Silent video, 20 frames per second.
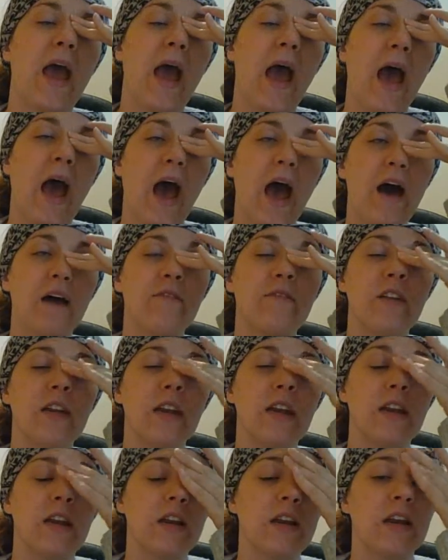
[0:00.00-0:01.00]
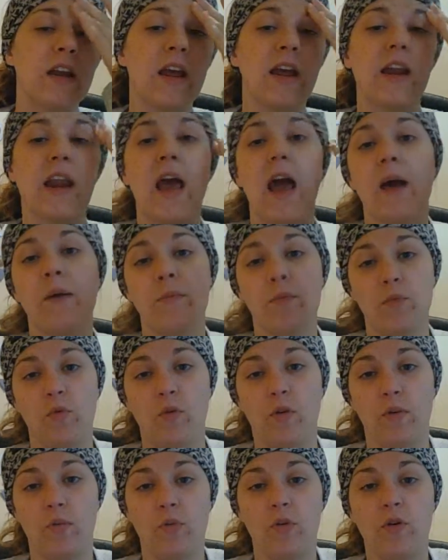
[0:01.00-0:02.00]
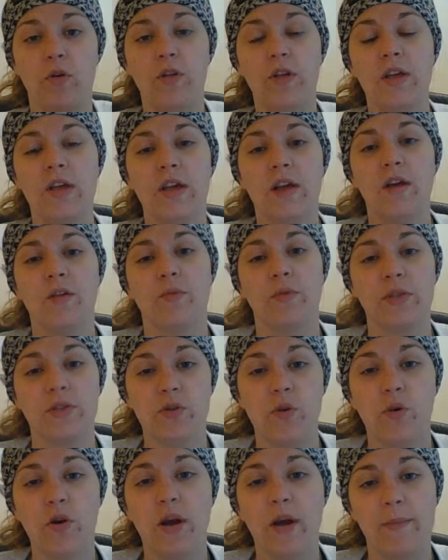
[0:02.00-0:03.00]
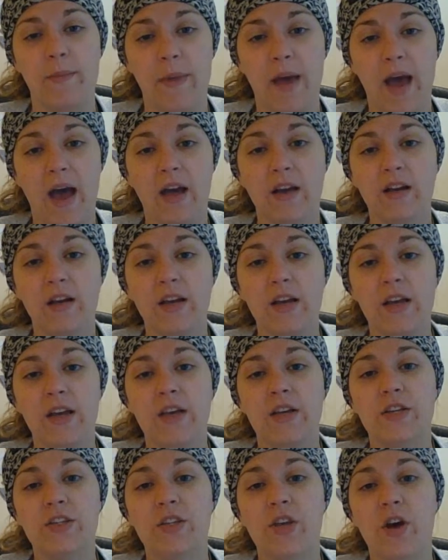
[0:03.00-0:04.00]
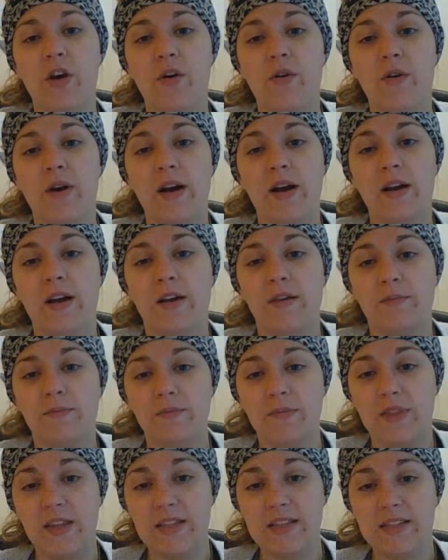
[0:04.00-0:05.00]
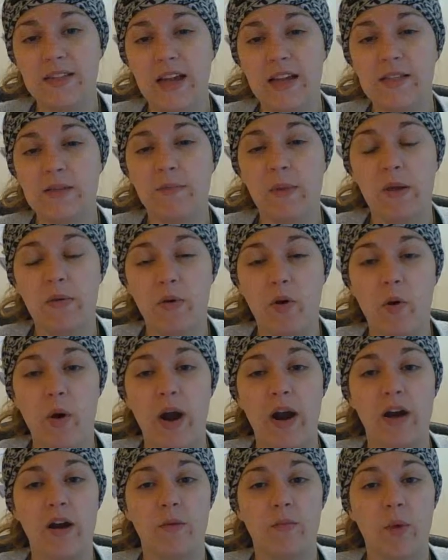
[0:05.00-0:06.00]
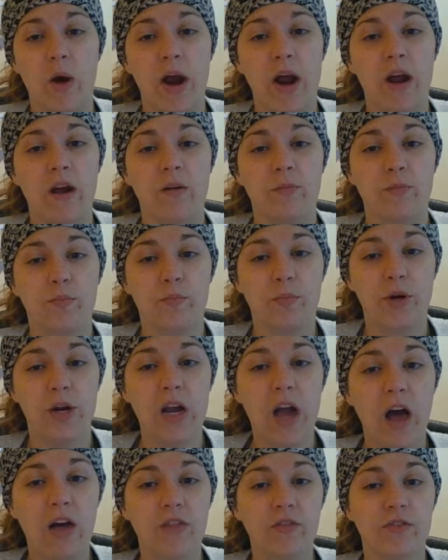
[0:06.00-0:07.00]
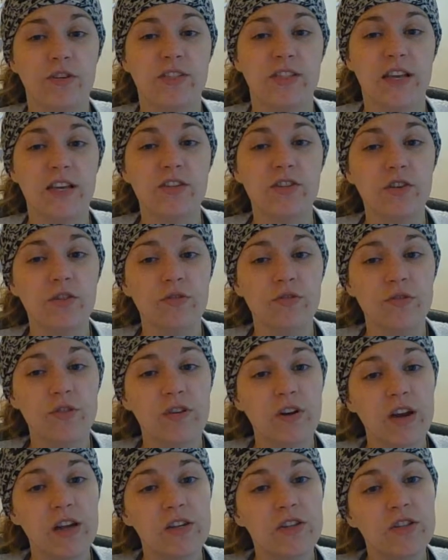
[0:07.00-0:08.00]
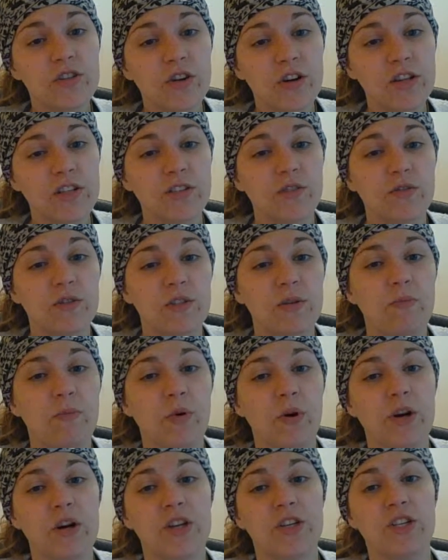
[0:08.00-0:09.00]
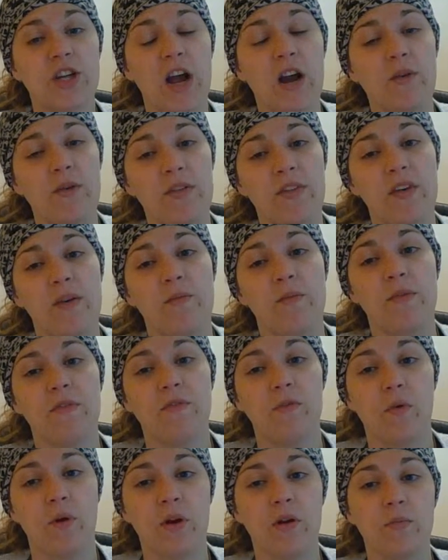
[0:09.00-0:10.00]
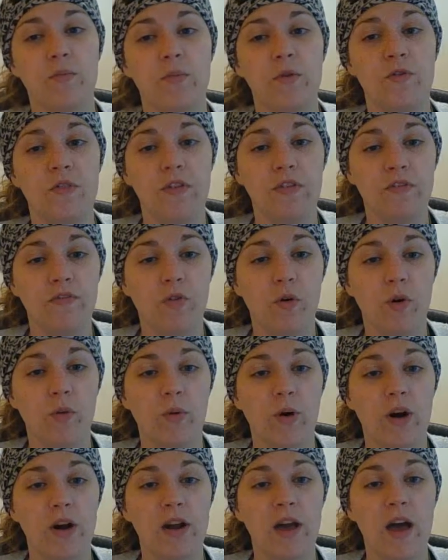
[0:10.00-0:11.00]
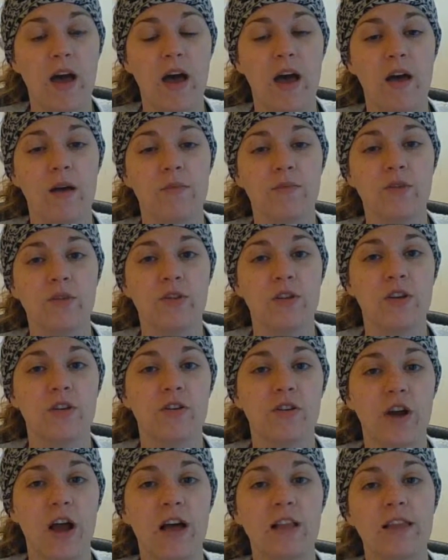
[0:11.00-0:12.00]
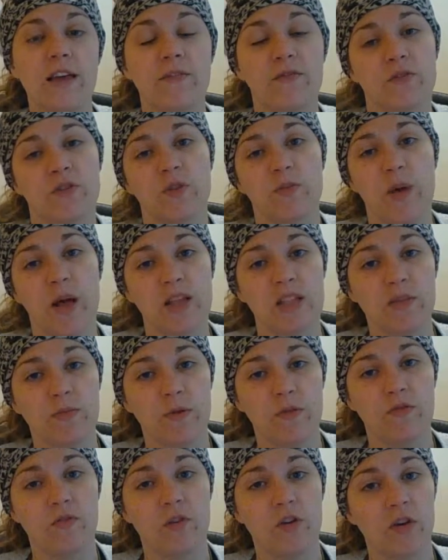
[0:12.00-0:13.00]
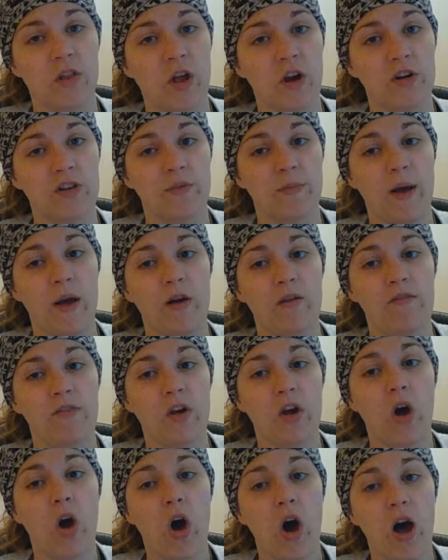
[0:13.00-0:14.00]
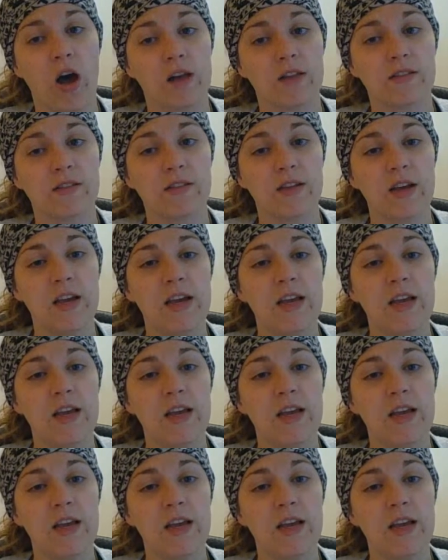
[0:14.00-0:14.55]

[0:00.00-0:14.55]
having an abnormal result come back. So this test may require pre-authorization through your insurance, so it's important to check with them before moving forward so that you're not left responsible for a large amount of the cost.